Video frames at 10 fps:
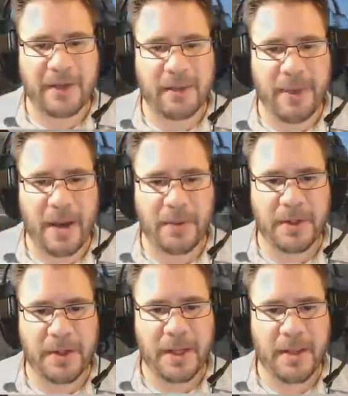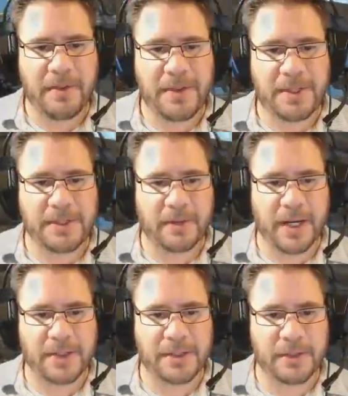it powered this
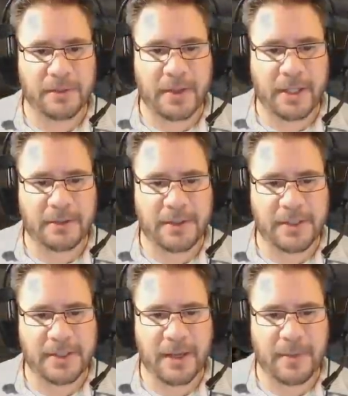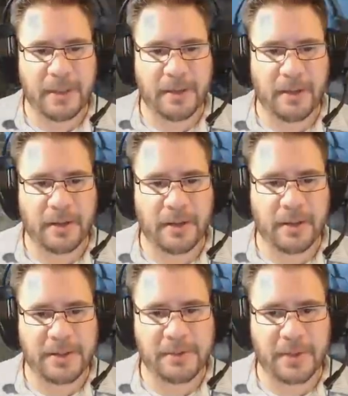direction, right? Just coming along
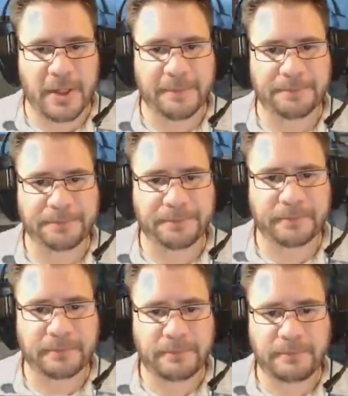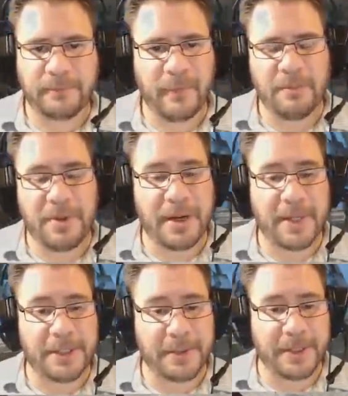this way. But I'm
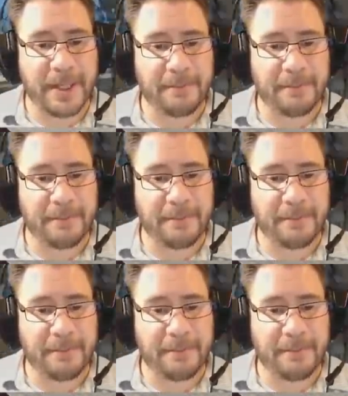not doing that.